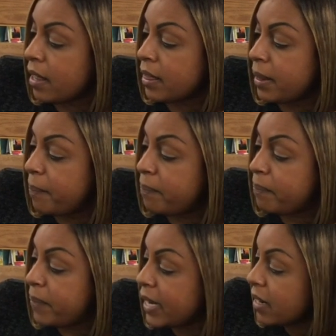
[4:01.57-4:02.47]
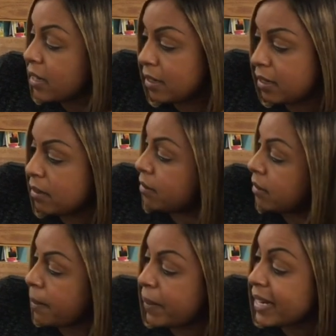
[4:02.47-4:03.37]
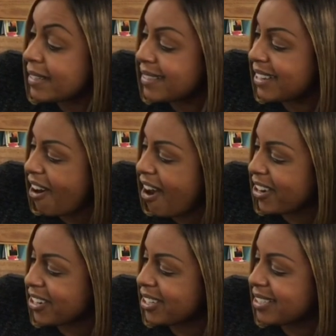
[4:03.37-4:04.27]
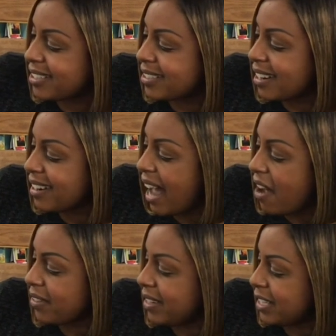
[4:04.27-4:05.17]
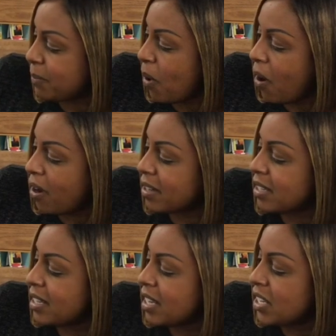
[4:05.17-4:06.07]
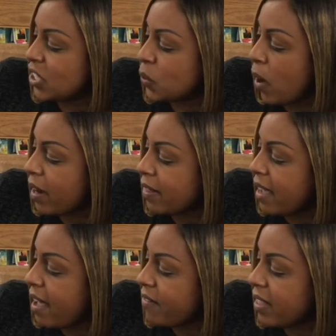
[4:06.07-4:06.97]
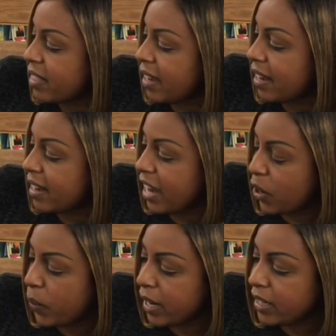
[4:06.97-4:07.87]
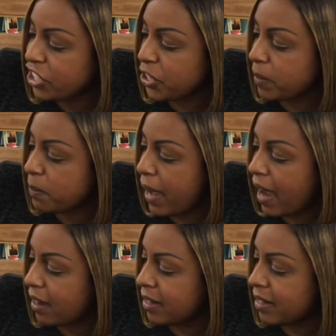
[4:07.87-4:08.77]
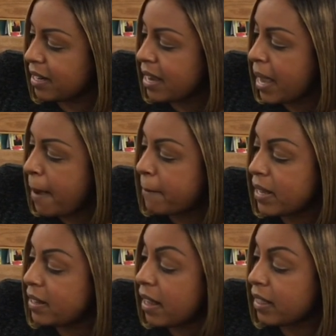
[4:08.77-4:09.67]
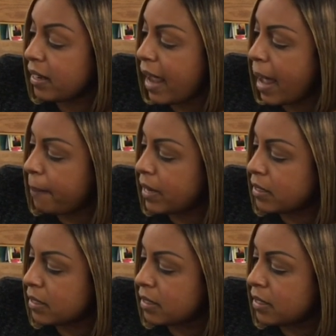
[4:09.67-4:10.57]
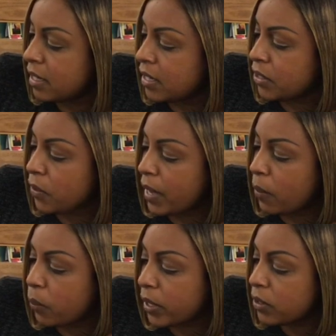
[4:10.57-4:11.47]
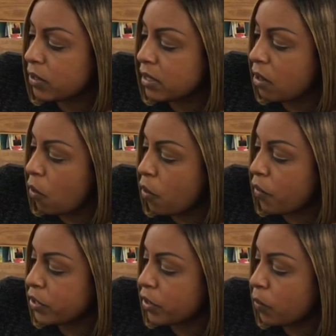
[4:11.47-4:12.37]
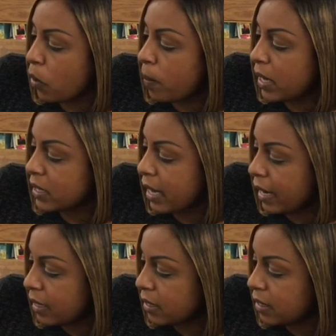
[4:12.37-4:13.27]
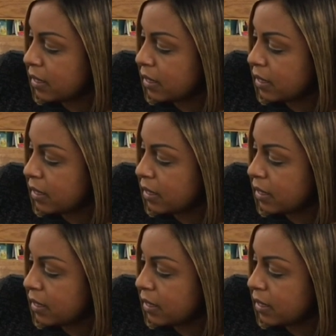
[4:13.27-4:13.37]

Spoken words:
The biggest otter stuck out his paw, swatted the heavy thing, and quickly jumped back. But nothing happened, so they wriggled over to the robot's hand.